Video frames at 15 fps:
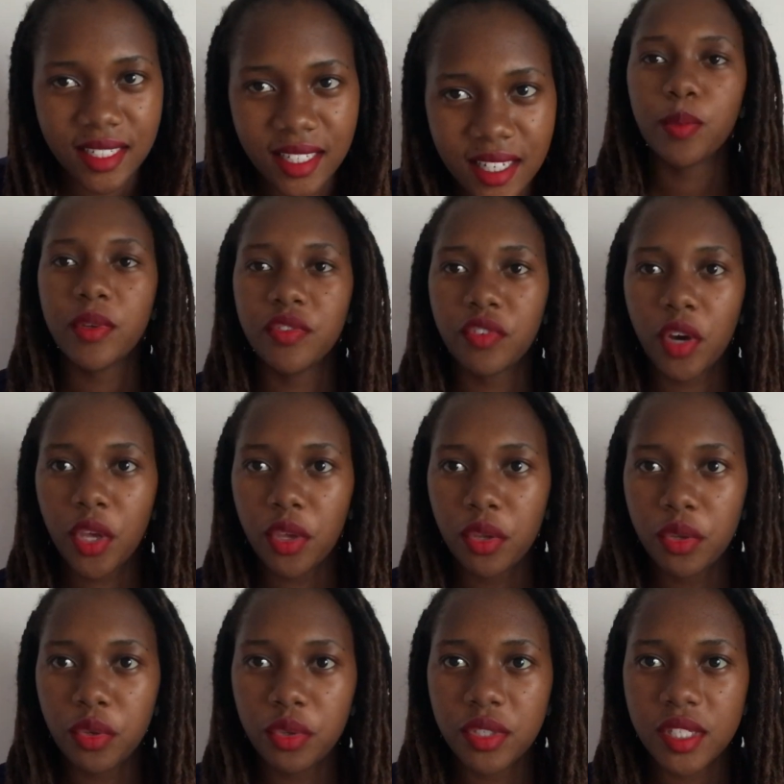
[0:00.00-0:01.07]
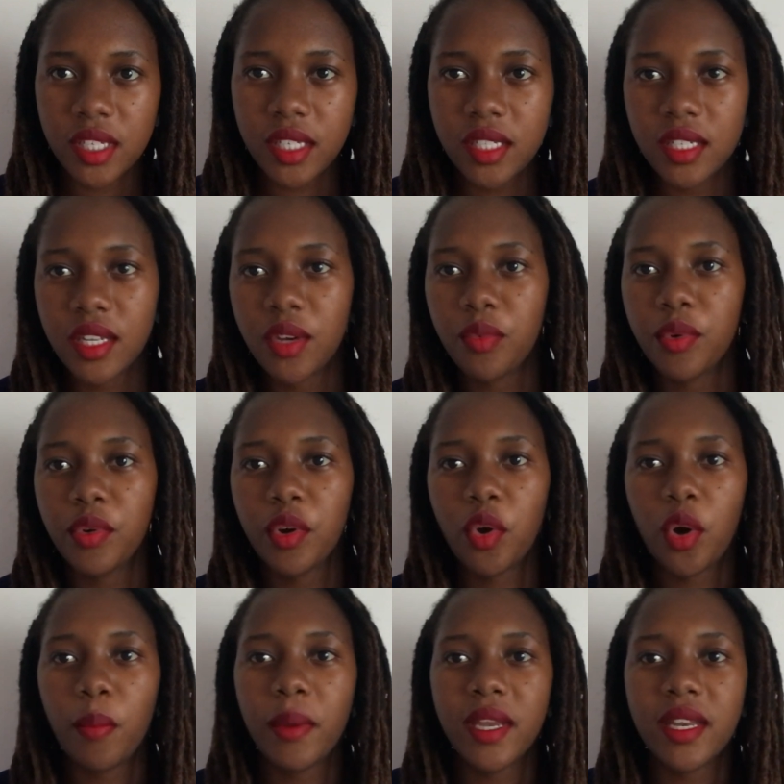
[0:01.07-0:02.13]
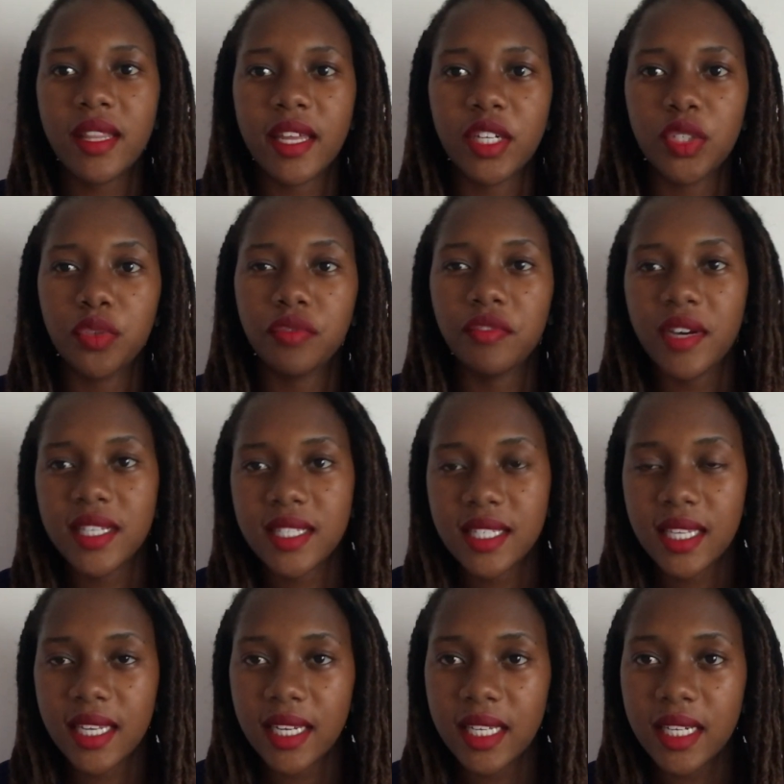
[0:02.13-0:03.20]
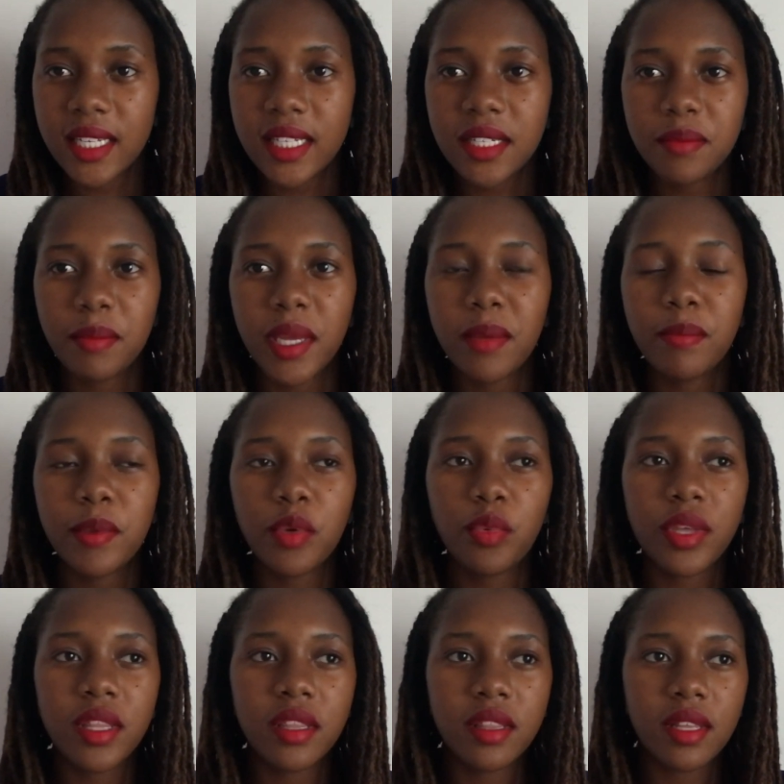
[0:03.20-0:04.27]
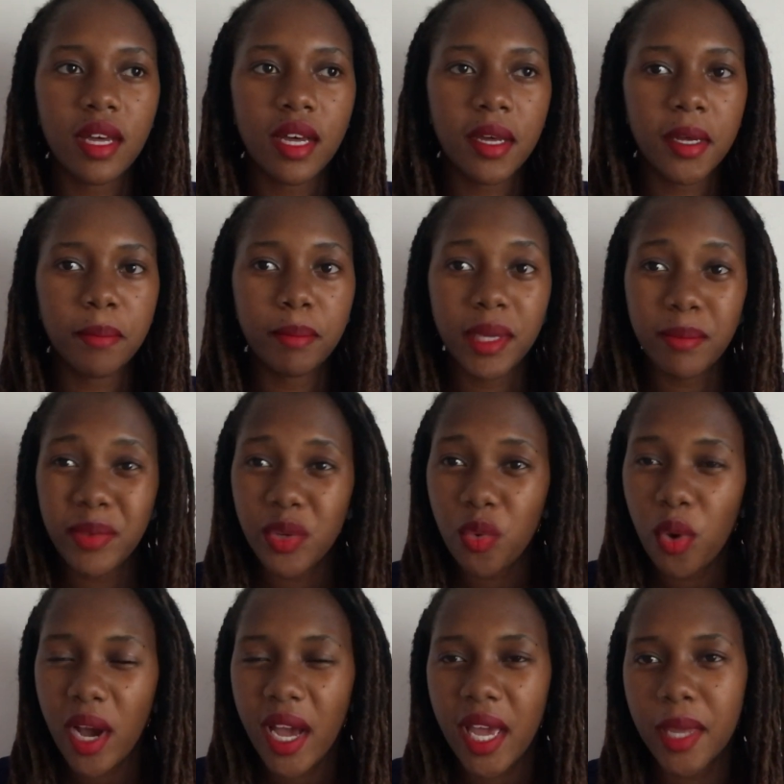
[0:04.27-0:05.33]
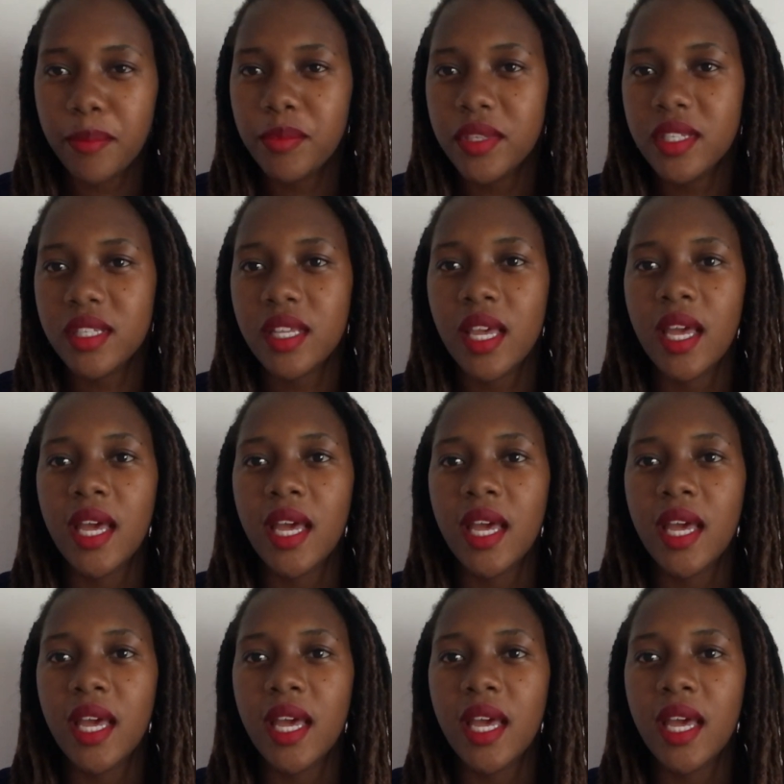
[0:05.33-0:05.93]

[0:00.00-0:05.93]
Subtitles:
Before you use it, we recommend that you first clean it, maybe with baby wipes,